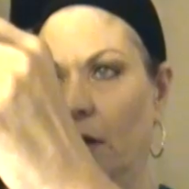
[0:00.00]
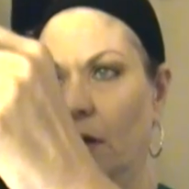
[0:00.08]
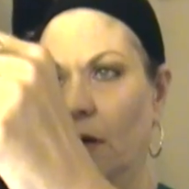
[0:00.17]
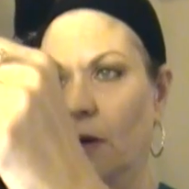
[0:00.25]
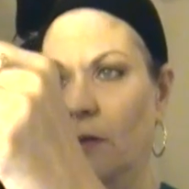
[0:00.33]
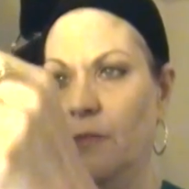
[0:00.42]

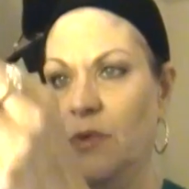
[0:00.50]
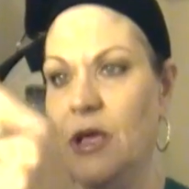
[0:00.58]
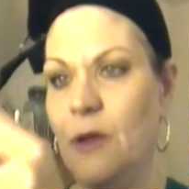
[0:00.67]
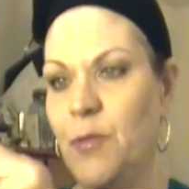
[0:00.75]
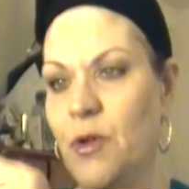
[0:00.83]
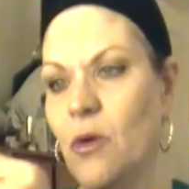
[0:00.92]
to
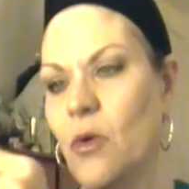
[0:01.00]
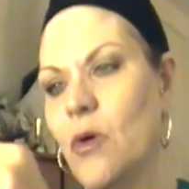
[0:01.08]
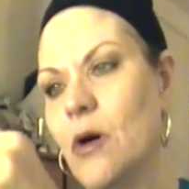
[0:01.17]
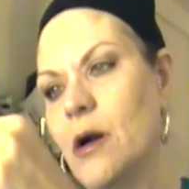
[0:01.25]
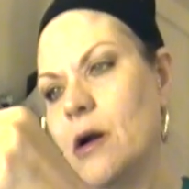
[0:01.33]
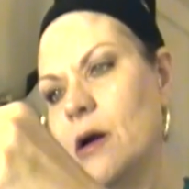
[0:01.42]
keep your
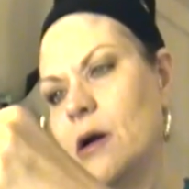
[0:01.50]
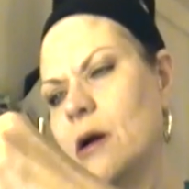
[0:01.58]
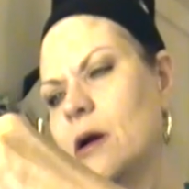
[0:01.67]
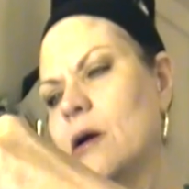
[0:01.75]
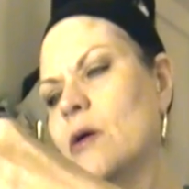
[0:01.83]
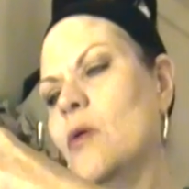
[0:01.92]

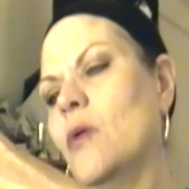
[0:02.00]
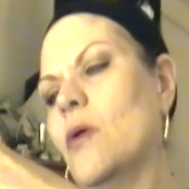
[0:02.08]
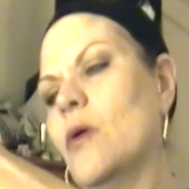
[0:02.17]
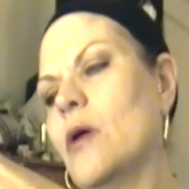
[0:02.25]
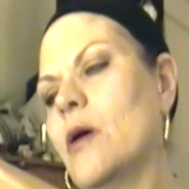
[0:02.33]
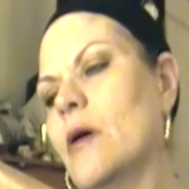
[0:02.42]
order,
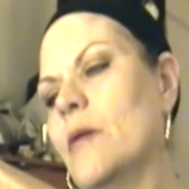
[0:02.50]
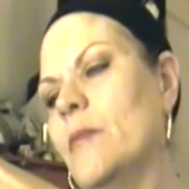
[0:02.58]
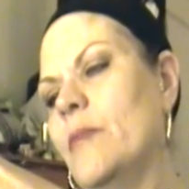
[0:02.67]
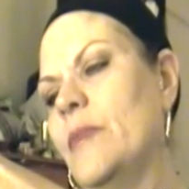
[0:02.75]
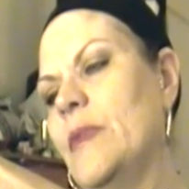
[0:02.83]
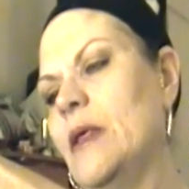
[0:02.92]
or,
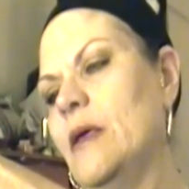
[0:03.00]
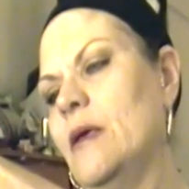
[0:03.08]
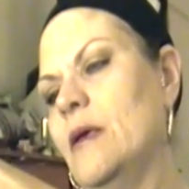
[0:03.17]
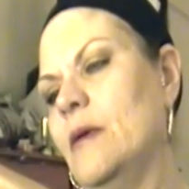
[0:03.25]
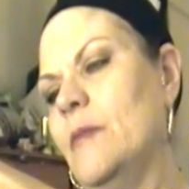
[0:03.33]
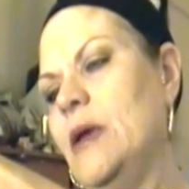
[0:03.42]

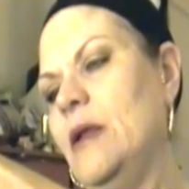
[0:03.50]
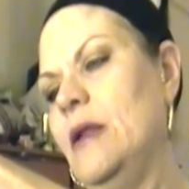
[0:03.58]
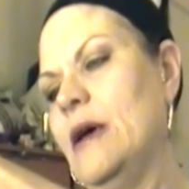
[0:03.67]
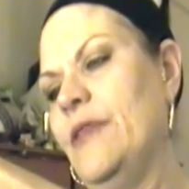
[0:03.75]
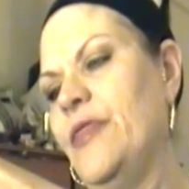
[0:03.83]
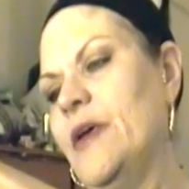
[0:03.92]
I
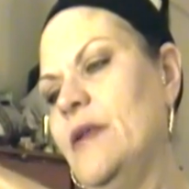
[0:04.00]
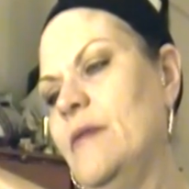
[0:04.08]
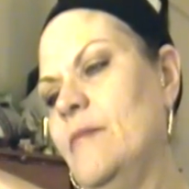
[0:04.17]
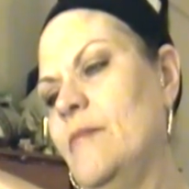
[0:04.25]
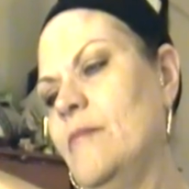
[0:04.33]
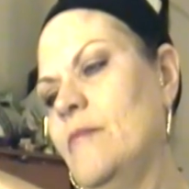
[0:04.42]
mean,
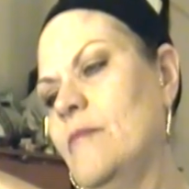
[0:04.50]
nothing.